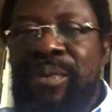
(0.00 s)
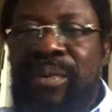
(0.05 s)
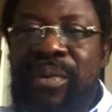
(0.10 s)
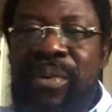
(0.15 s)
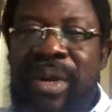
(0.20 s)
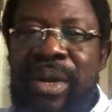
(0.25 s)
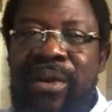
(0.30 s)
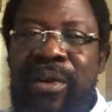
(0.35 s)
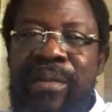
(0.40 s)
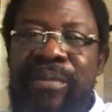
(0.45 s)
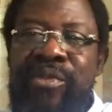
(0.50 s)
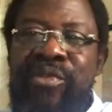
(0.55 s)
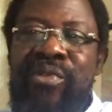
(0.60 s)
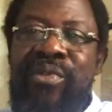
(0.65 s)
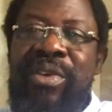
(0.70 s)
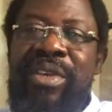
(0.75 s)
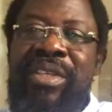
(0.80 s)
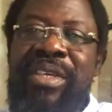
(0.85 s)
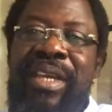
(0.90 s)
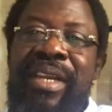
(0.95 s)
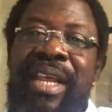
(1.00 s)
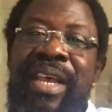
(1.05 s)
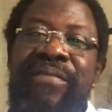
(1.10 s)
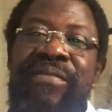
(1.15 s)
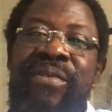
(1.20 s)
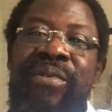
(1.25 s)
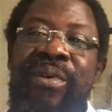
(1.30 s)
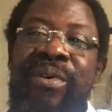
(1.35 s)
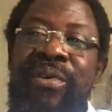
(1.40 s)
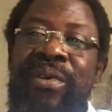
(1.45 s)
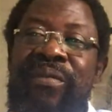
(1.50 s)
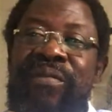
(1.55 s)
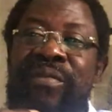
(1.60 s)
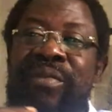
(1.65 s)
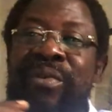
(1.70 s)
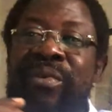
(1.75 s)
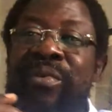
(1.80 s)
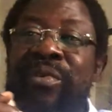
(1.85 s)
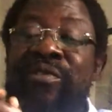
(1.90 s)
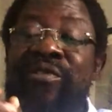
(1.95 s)
Welcome to each and every one of
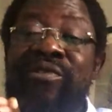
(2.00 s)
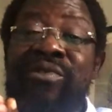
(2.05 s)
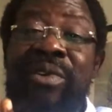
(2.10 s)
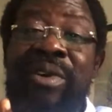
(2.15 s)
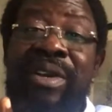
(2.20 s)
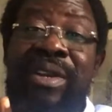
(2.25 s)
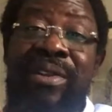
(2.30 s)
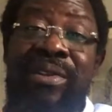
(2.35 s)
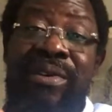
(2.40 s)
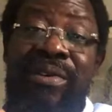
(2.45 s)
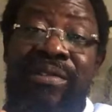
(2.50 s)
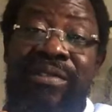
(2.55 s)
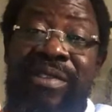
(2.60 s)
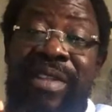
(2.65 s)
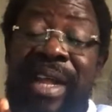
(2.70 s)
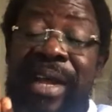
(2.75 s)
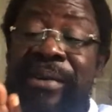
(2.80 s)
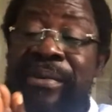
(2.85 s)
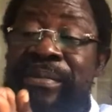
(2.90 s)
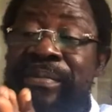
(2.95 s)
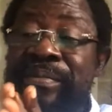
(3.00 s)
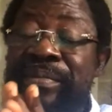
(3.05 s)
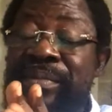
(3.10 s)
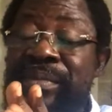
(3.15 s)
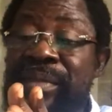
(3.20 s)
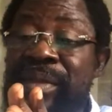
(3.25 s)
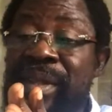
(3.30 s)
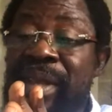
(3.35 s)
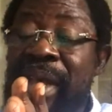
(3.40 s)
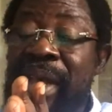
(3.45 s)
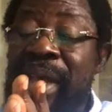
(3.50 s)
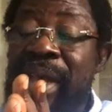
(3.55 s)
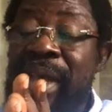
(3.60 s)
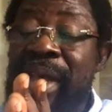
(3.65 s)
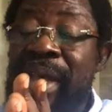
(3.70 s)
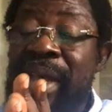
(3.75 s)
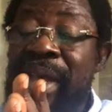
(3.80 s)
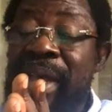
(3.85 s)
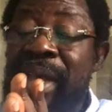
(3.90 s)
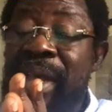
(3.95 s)
you who is joining us now. I
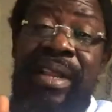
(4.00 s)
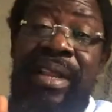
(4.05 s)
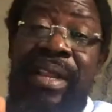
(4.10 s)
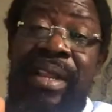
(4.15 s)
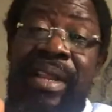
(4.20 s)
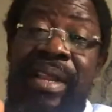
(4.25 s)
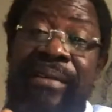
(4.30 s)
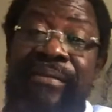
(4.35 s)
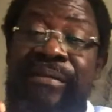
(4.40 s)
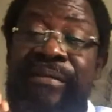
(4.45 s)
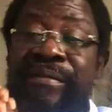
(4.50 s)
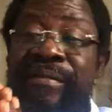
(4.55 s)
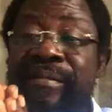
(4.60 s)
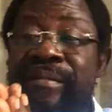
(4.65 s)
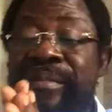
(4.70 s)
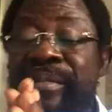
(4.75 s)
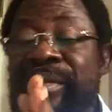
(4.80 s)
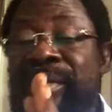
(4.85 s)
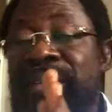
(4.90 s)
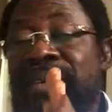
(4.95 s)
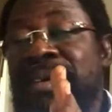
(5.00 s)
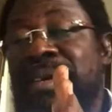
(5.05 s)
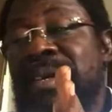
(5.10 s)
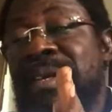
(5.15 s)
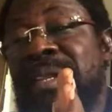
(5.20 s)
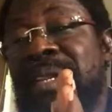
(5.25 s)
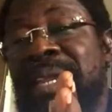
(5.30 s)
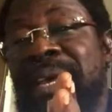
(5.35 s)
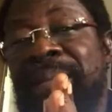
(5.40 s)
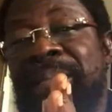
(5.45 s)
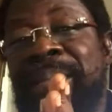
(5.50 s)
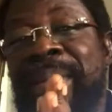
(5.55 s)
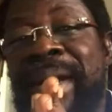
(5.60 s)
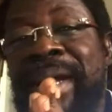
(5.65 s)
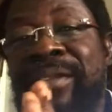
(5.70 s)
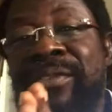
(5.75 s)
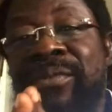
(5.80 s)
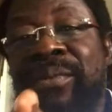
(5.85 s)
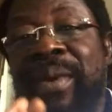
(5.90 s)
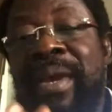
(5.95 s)
usually have that
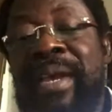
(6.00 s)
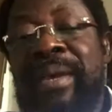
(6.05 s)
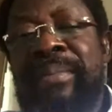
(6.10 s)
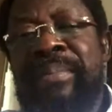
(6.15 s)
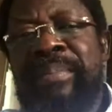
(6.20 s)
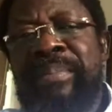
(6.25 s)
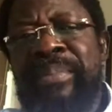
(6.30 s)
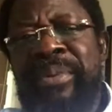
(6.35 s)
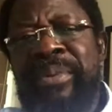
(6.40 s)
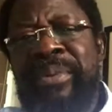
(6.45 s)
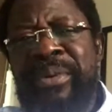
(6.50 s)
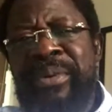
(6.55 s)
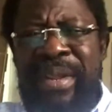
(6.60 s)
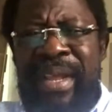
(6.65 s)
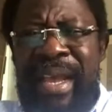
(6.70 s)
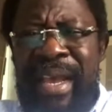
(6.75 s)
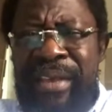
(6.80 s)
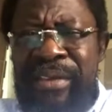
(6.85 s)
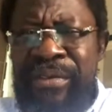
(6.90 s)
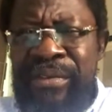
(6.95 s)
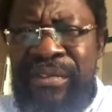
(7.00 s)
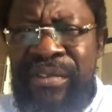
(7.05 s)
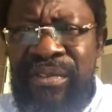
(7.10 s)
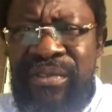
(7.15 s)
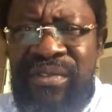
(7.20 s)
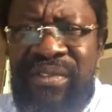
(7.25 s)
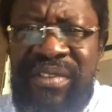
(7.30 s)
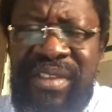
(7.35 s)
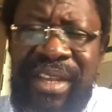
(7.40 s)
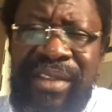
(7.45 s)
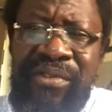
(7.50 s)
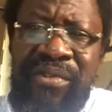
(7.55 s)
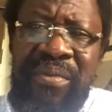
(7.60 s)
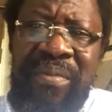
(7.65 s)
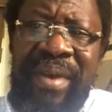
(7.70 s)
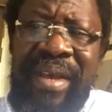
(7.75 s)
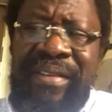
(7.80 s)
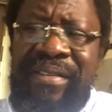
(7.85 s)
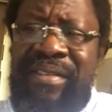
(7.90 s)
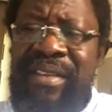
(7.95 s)
part where probably I use it to settle
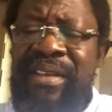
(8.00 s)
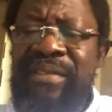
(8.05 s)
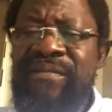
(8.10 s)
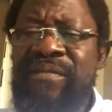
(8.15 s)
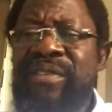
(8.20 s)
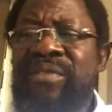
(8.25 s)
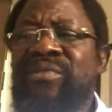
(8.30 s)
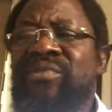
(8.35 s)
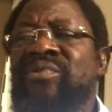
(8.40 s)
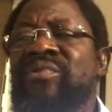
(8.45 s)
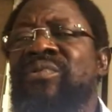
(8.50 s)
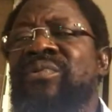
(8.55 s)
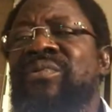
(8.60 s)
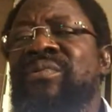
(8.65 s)
myself into